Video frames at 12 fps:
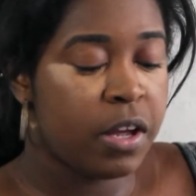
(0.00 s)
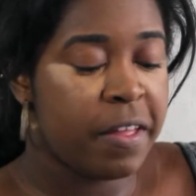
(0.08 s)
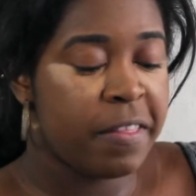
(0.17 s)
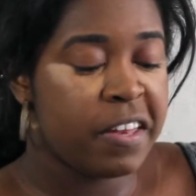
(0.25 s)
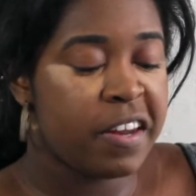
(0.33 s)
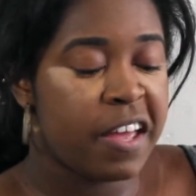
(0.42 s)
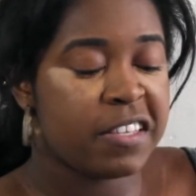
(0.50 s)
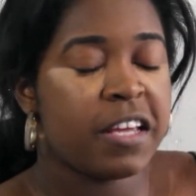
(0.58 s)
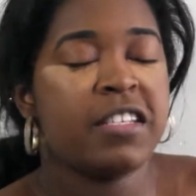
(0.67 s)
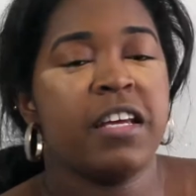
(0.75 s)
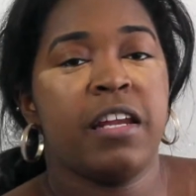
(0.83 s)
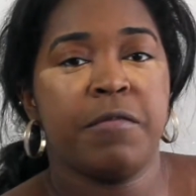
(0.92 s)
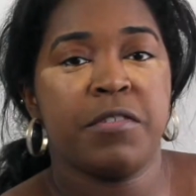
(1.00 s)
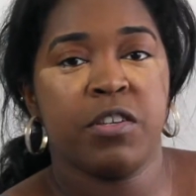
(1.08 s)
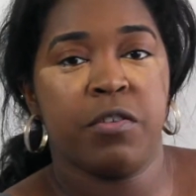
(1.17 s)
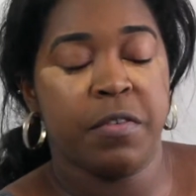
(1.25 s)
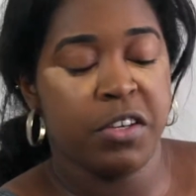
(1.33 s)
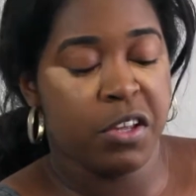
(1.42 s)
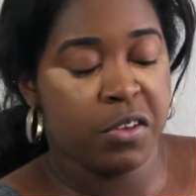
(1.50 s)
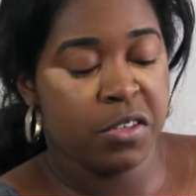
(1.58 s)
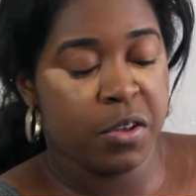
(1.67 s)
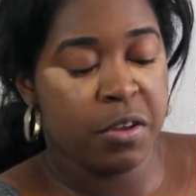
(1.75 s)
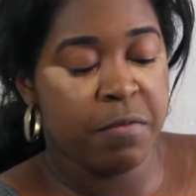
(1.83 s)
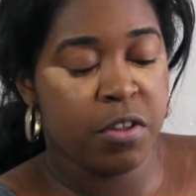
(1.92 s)
And then, as I say in every single video,
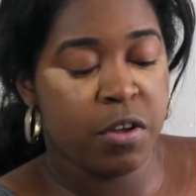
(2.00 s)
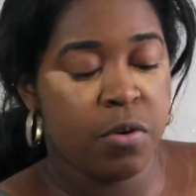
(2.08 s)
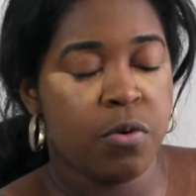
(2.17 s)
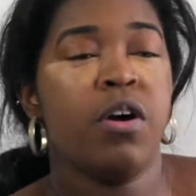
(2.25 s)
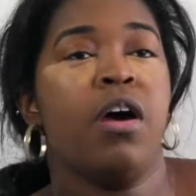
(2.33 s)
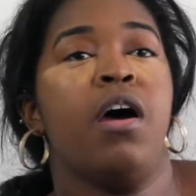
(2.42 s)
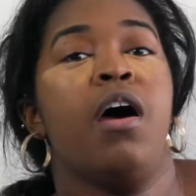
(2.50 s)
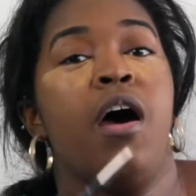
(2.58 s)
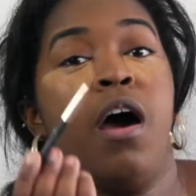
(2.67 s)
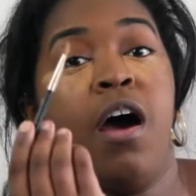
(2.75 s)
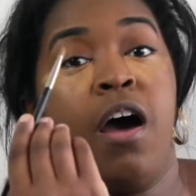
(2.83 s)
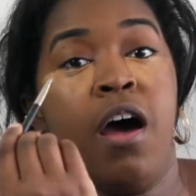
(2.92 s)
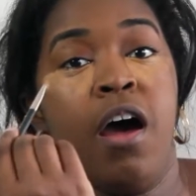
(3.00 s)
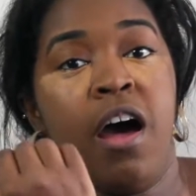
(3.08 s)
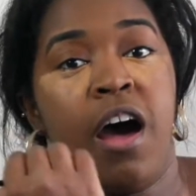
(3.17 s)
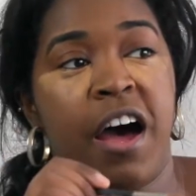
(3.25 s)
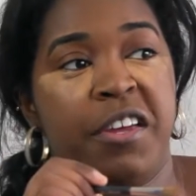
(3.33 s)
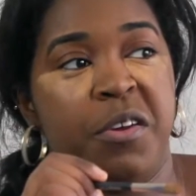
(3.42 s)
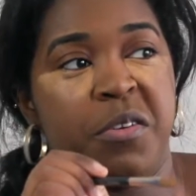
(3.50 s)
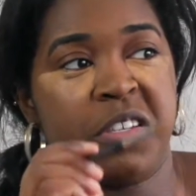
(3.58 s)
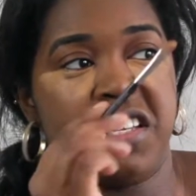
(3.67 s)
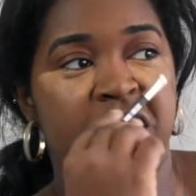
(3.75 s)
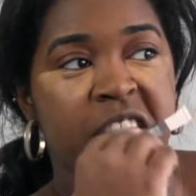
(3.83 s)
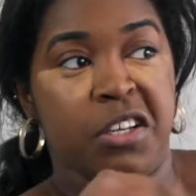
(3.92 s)
so even though I
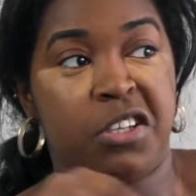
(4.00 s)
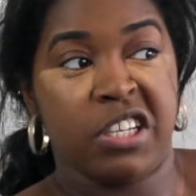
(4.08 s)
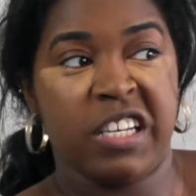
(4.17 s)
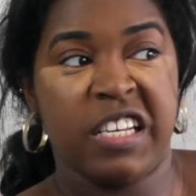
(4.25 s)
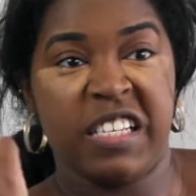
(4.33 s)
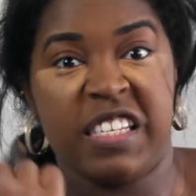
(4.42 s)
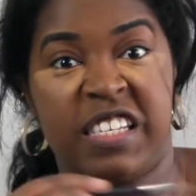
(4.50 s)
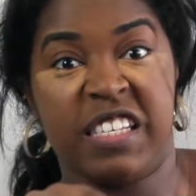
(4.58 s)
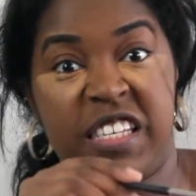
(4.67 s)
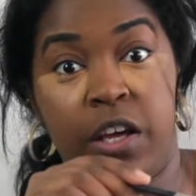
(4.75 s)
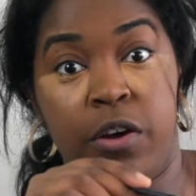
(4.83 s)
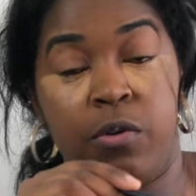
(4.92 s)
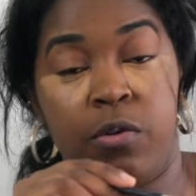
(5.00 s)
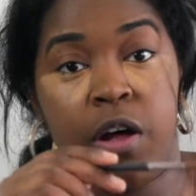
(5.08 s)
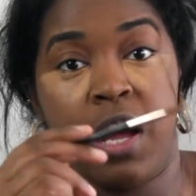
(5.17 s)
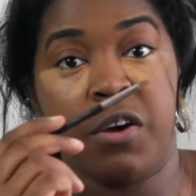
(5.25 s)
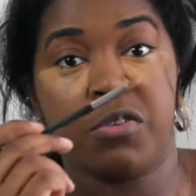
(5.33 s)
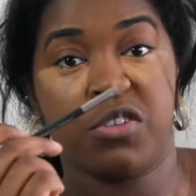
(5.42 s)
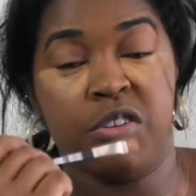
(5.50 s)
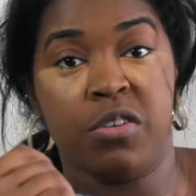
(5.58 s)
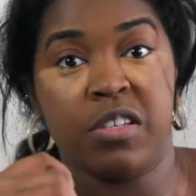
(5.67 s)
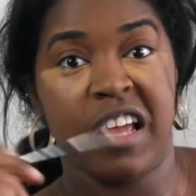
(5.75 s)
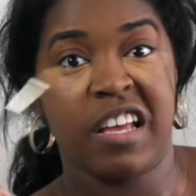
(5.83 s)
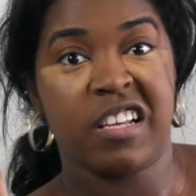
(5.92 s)
use concealer to conceal, I also
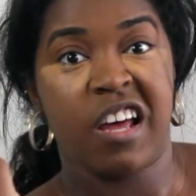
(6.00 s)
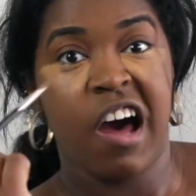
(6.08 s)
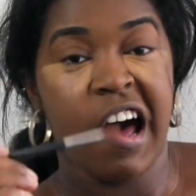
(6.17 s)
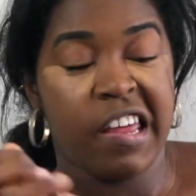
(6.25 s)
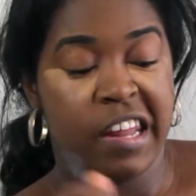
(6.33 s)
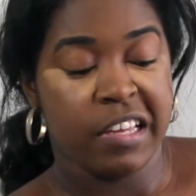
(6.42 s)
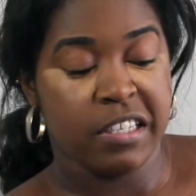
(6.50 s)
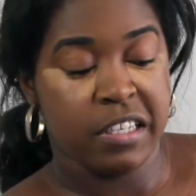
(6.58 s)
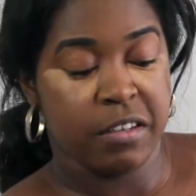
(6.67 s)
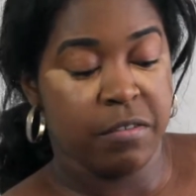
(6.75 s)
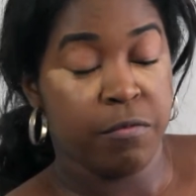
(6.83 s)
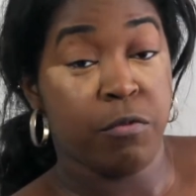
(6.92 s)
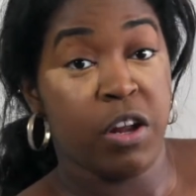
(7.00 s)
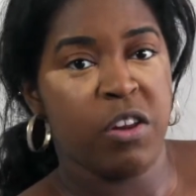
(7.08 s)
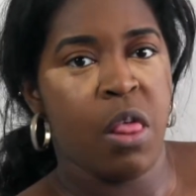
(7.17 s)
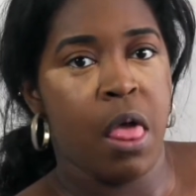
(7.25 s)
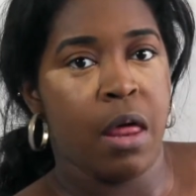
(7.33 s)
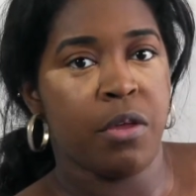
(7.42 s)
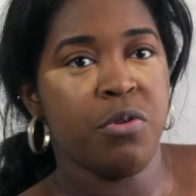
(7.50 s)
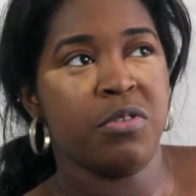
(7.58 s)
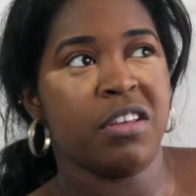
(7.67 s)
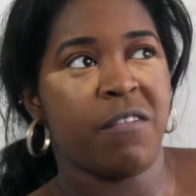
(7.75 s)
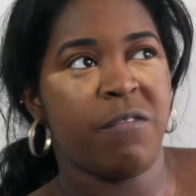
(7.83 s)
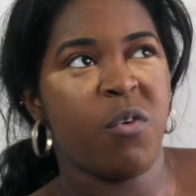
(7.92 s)
use it as a highlighting,
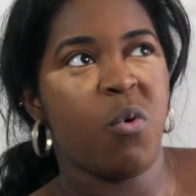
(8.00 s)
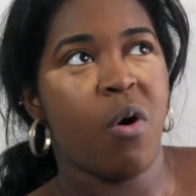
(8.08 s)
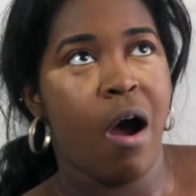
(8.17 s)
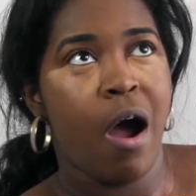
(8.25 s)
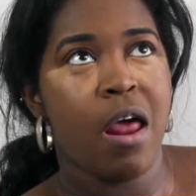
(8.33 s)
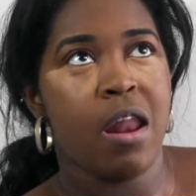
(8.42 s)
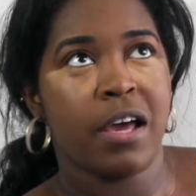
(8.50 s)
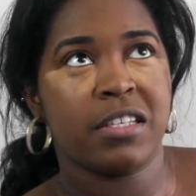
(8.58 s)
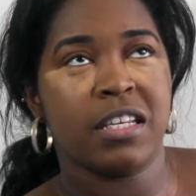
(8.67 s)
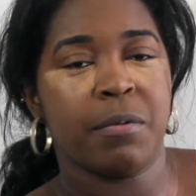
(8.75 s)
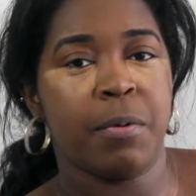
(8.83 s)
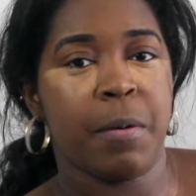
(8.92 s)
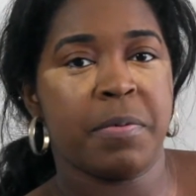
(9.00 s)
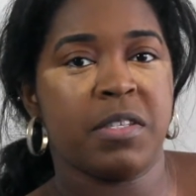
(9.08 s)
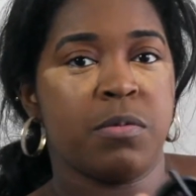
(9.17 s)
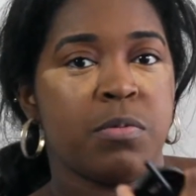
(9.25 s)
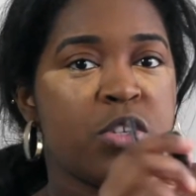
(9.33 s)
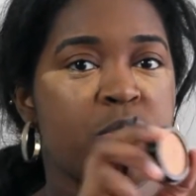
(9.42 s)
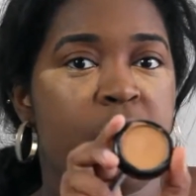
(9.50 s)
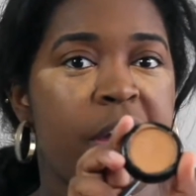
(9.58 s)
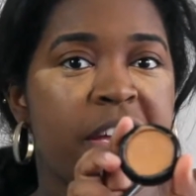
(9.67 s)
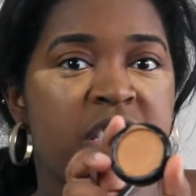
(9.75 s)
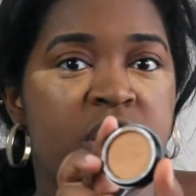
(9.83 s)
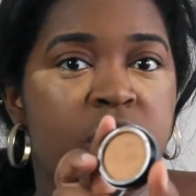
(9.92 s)
use it for highlighting purposes, which is why
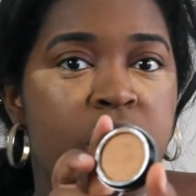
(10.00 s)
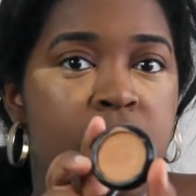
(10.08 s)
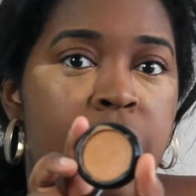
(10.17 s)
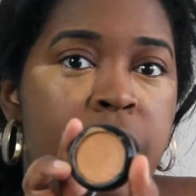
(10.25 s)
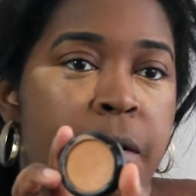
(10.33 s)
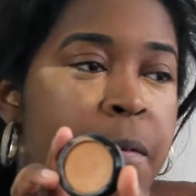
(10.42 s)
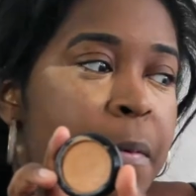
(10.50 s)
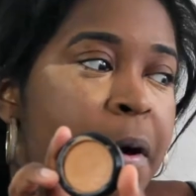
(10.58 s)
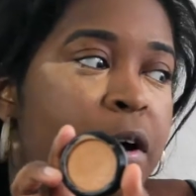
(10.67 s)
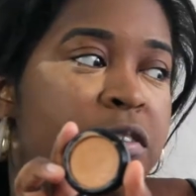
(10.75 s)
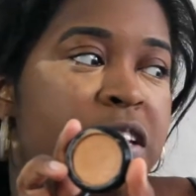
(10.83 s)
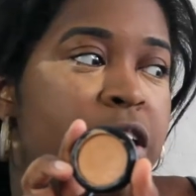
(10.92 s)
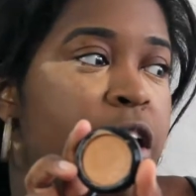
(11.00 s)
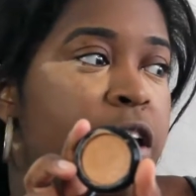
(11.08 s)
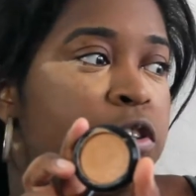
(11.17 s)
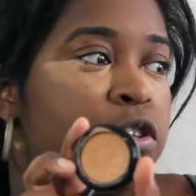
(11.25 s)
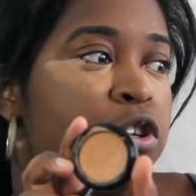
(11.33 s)
it's about, I'd say,